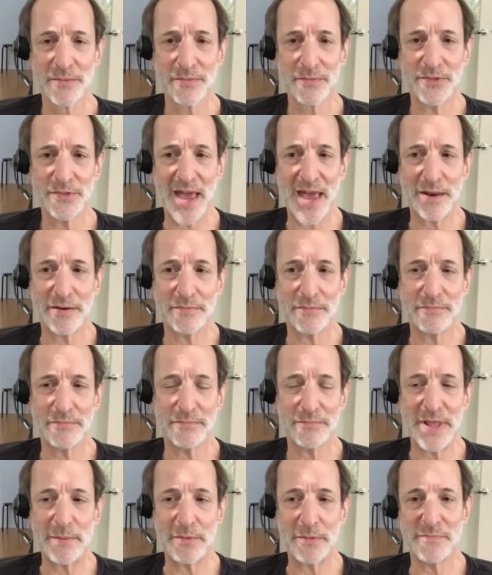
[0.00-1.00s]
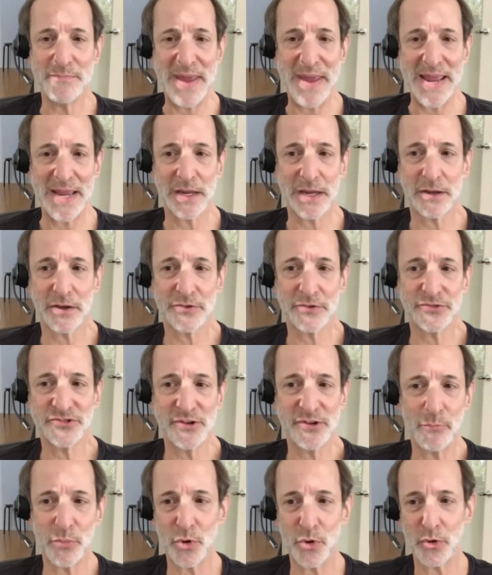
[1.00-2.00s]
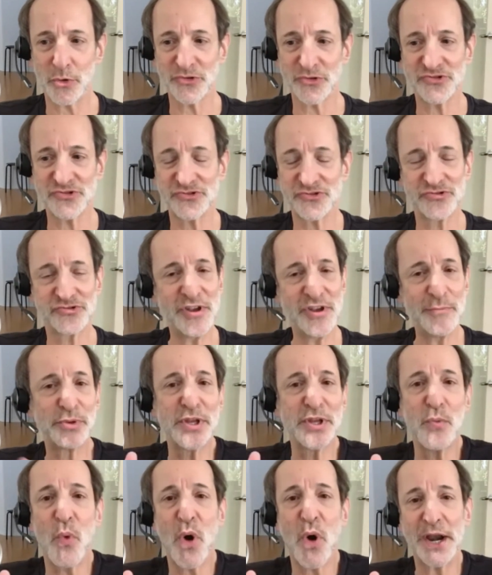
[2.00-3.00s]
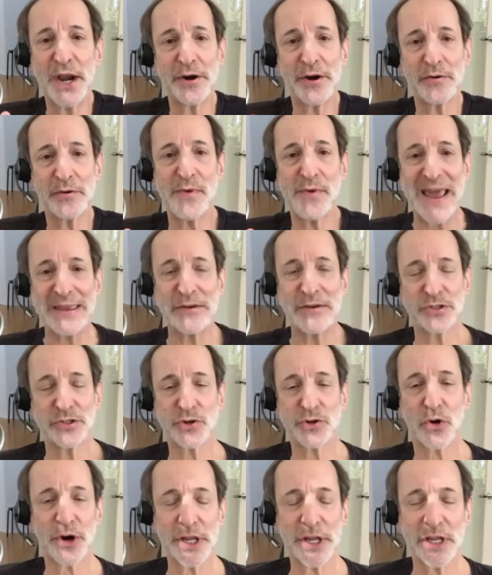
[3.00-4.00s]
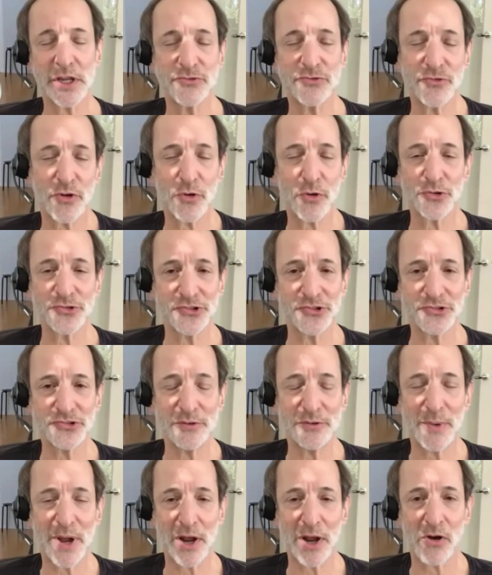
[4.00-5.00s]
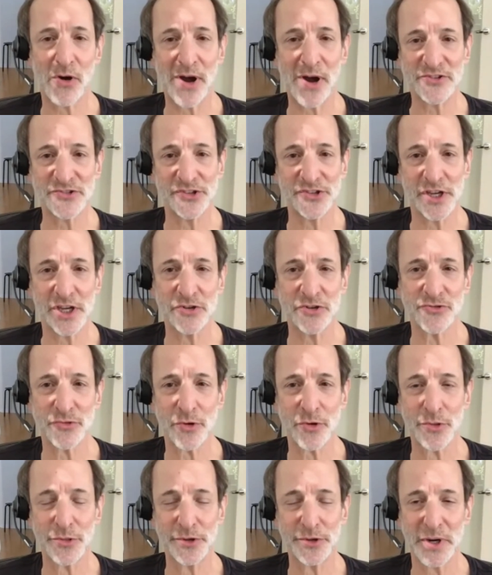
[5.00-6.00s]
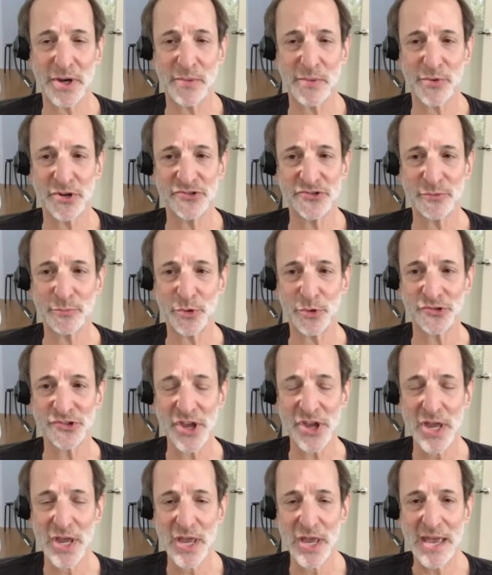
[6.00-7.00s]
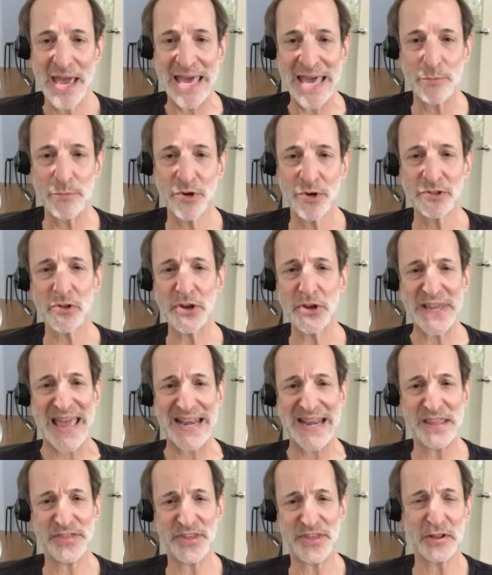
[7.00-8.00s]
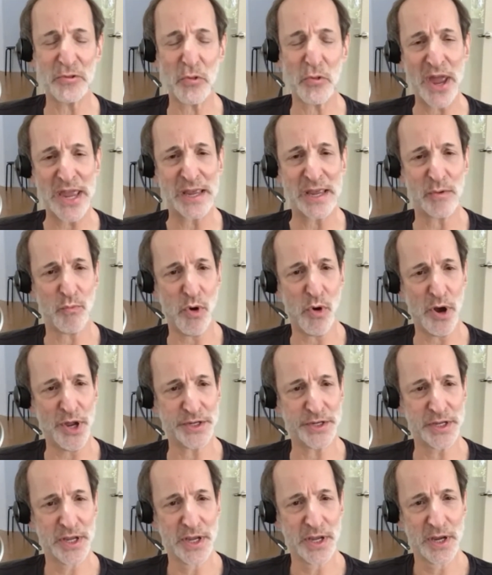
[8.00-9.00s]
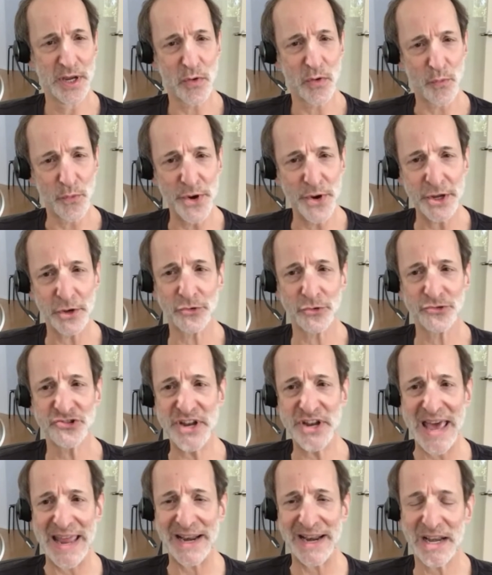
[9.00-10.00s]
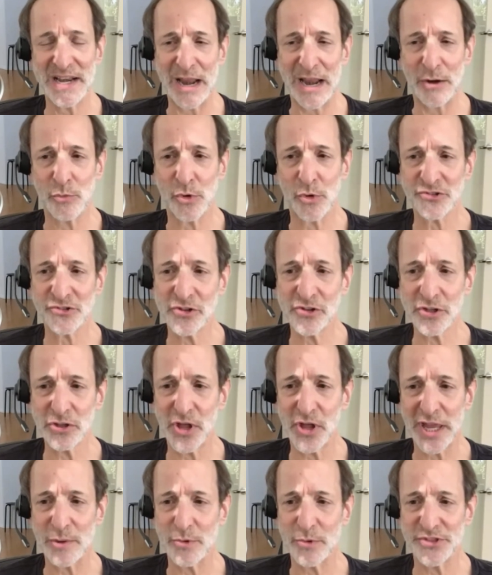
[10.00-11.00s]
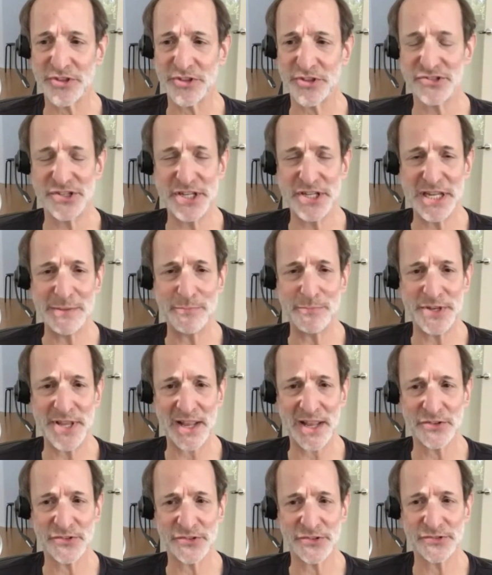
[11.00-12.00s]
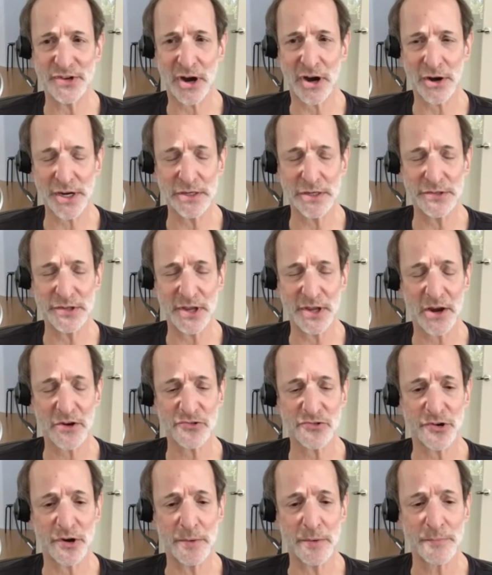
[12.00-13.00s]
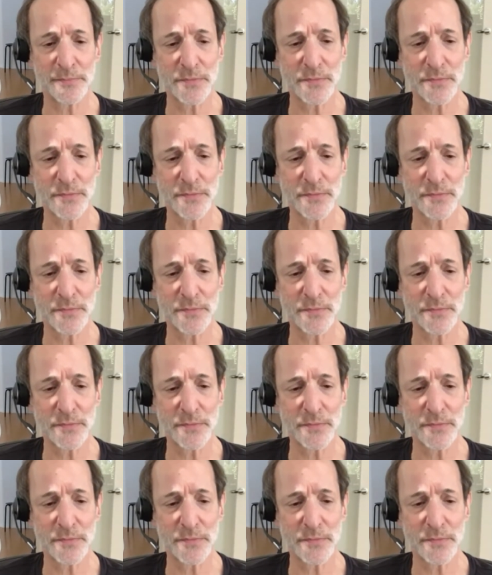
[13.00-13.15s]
then they would make a simply wired regulatory control system on classic control theory principles. And it wouldn't look anything like what real genetic networks look like with this deep, dense architecture.